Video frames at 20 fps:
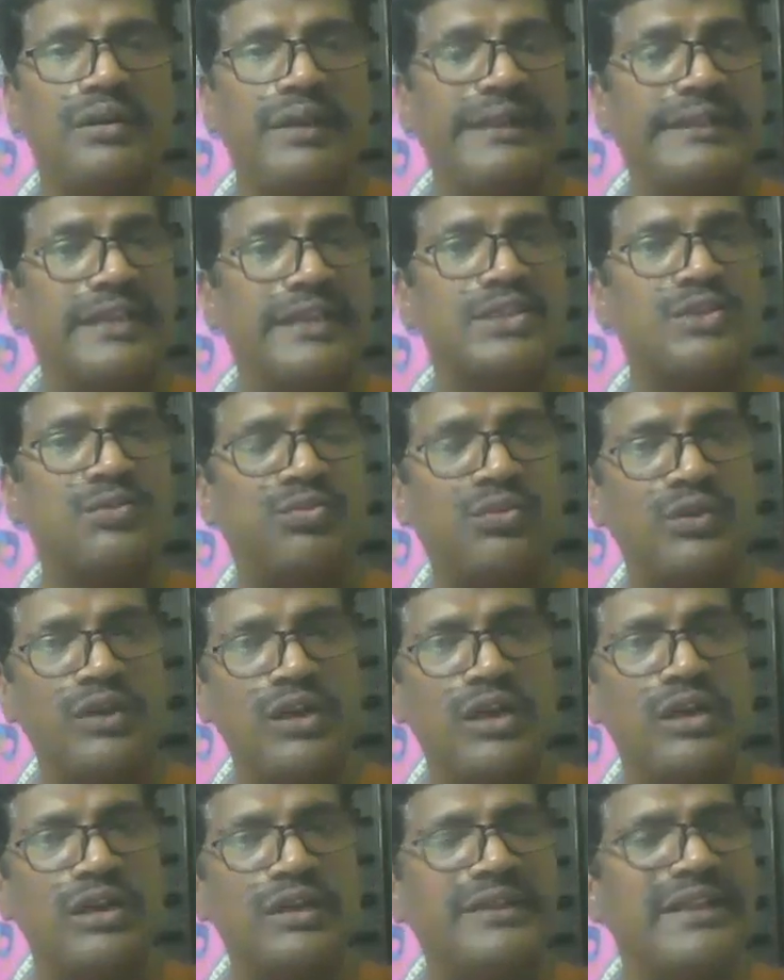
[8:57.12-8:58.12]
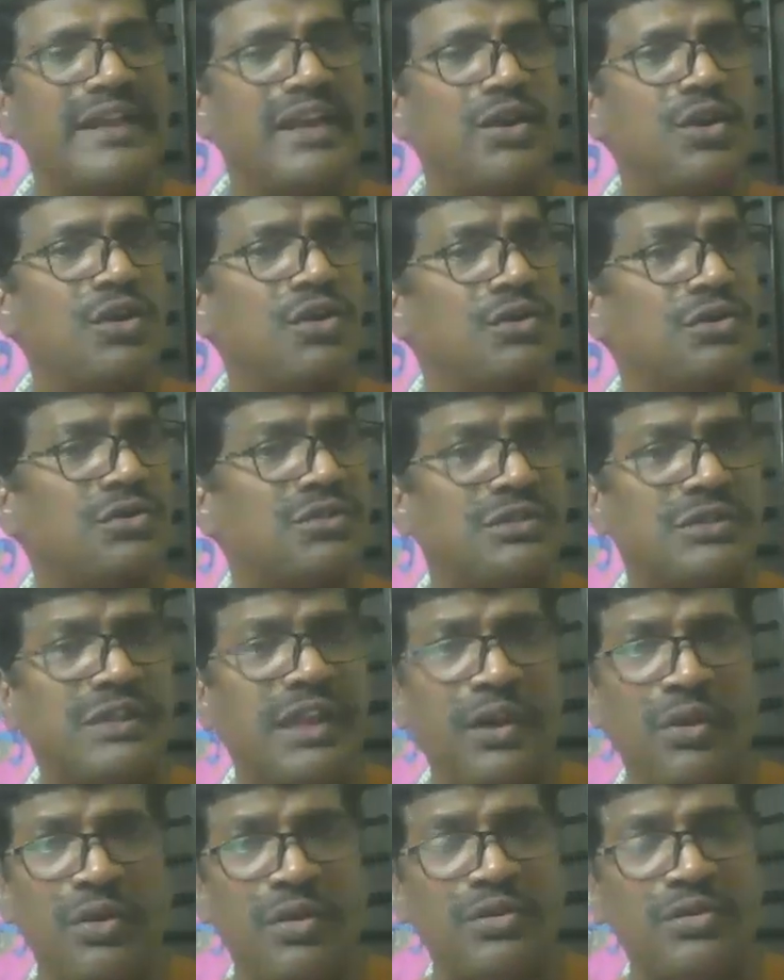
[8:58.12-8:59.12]
in this world they don't
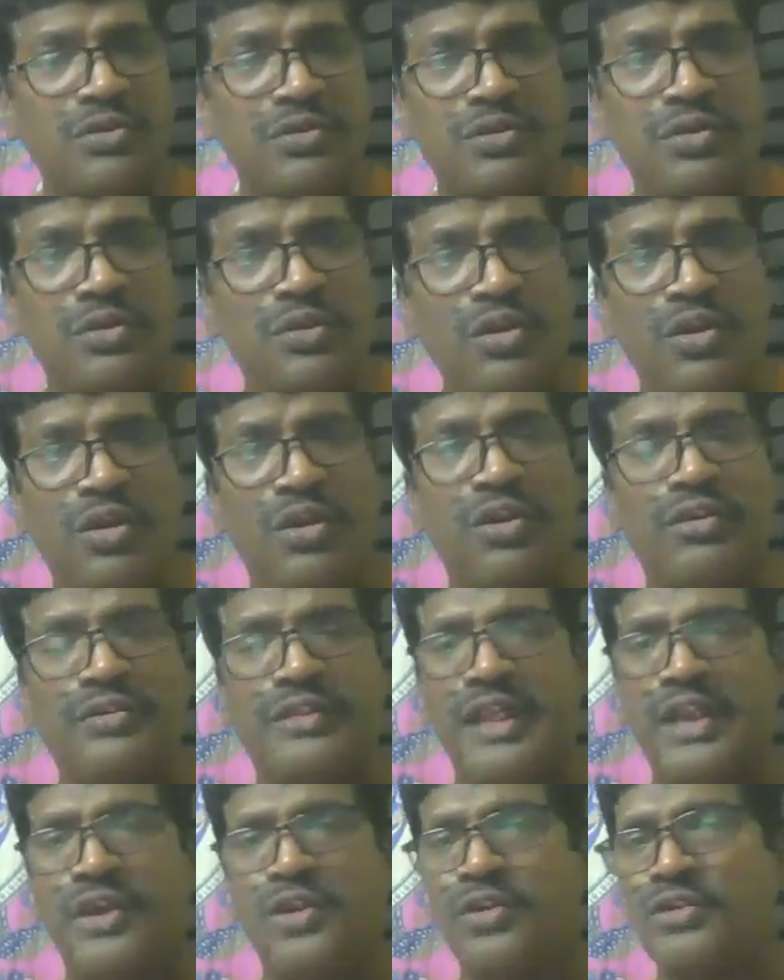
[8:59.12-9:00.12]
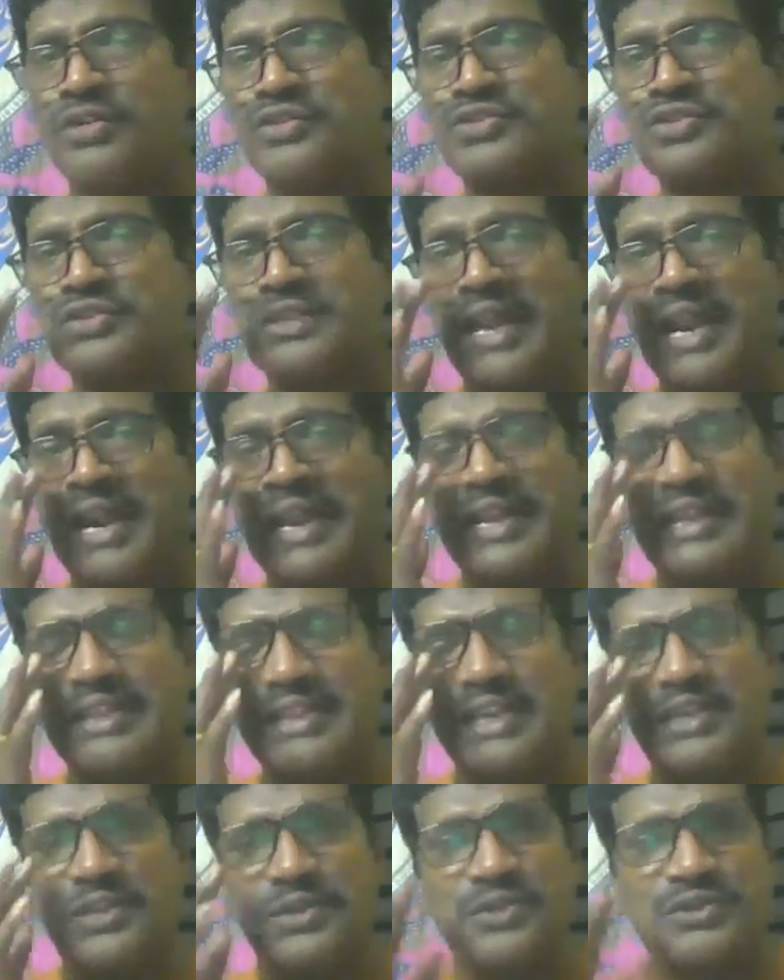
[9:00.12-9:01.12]
they don't know they don't study
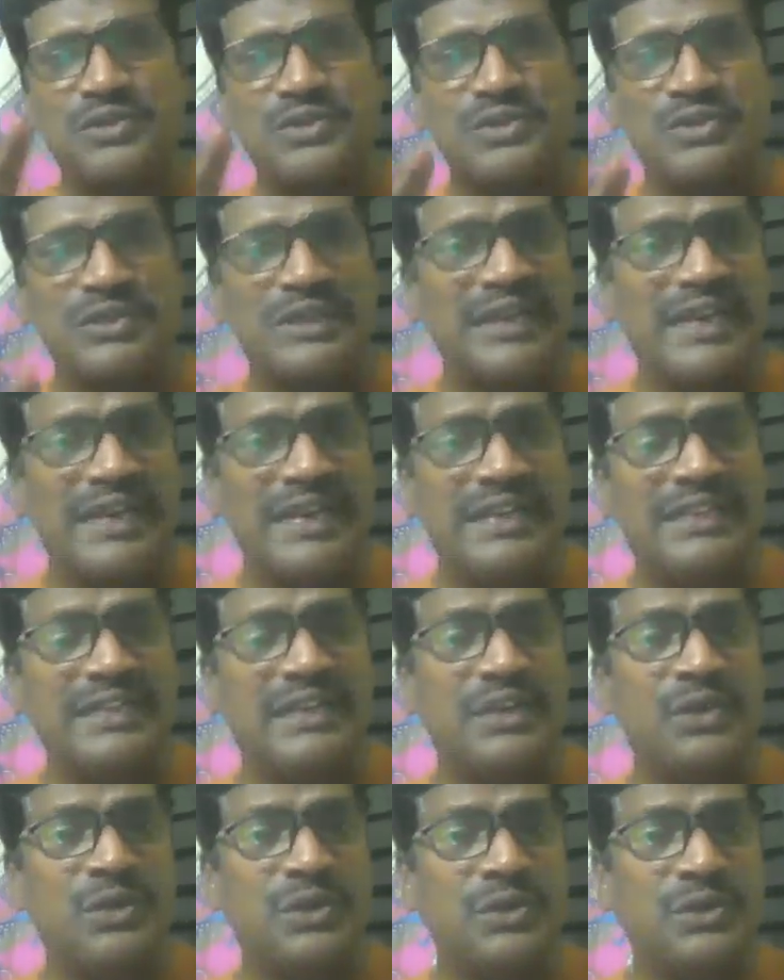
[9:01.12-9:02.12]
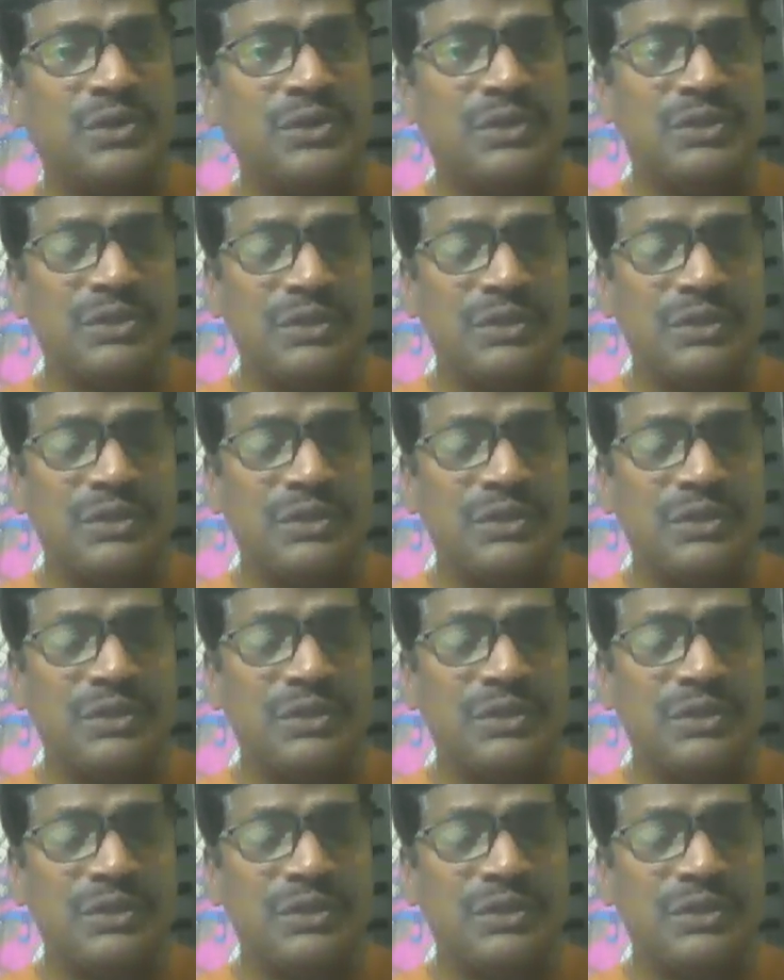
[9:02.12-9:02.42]
they don't read they don't